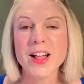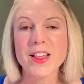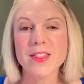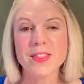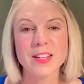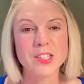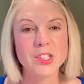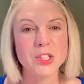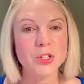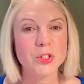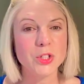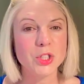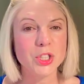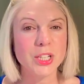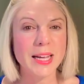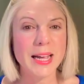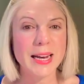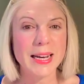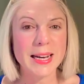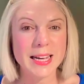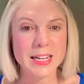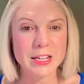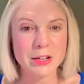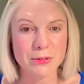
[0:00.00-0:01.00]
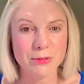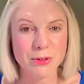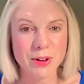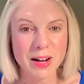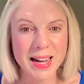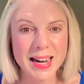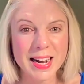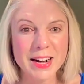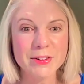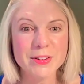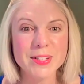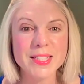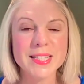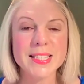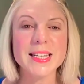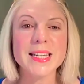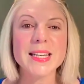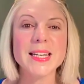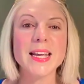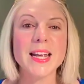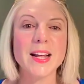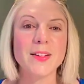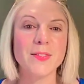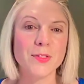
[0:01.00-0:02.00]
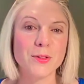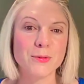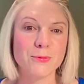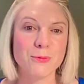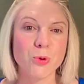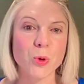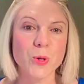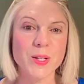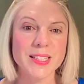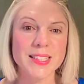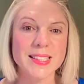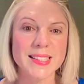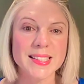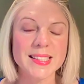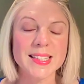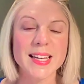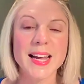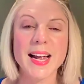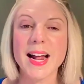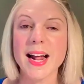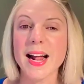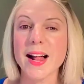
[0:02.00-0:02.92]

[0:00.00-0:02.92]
There's usually a lack of clarity in the voice,